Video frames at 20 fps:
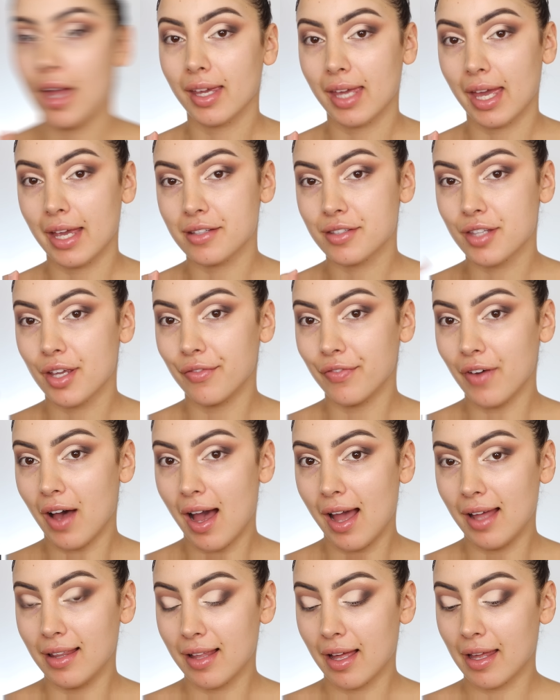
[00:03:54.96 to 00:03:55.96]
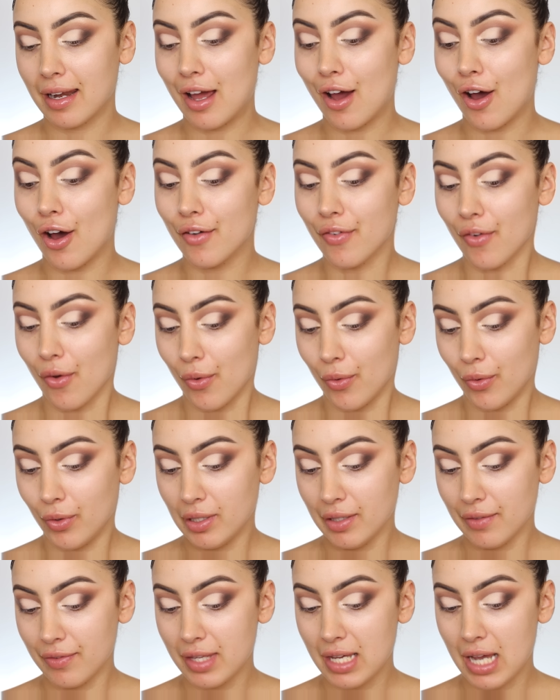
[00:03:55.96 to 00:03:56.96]
Okay, so for eyeliner, of
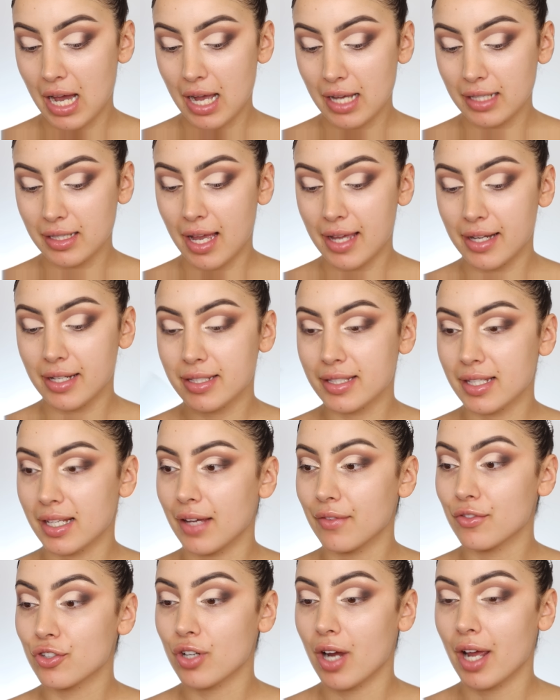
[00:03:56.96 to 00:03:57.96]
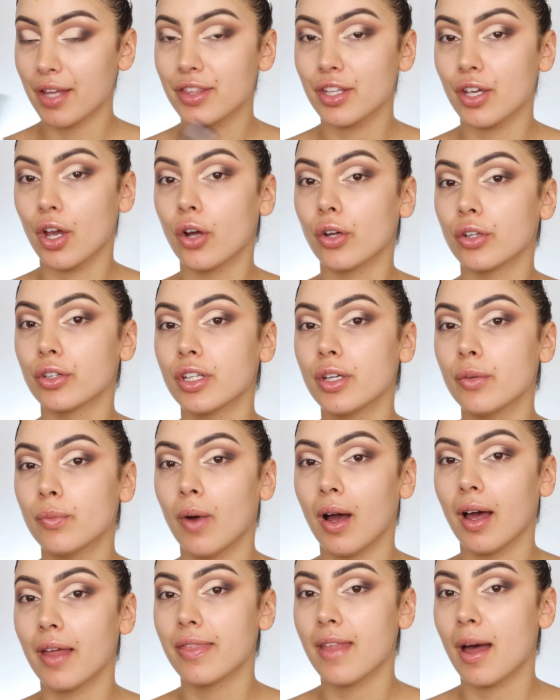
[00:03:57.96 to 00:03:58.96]
all of the eyeliners that I've tried, the only
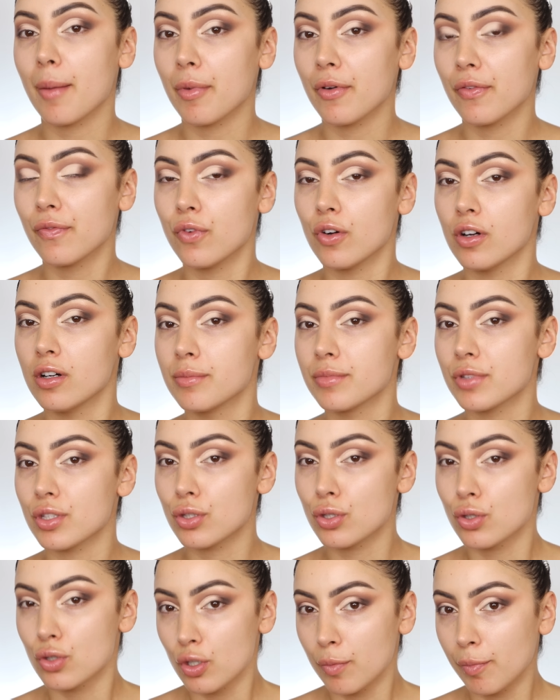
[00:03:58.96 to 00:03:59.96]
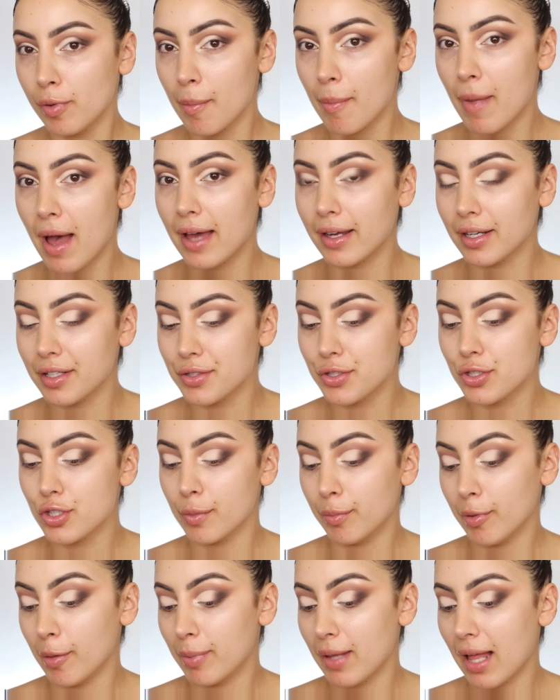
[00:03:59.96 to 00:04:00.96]
one that performs super matte and
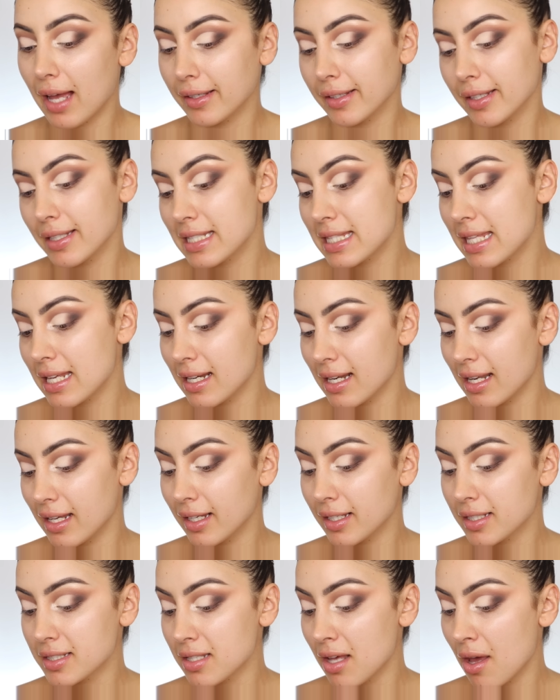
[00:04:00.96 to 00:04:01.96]
super black is the NYX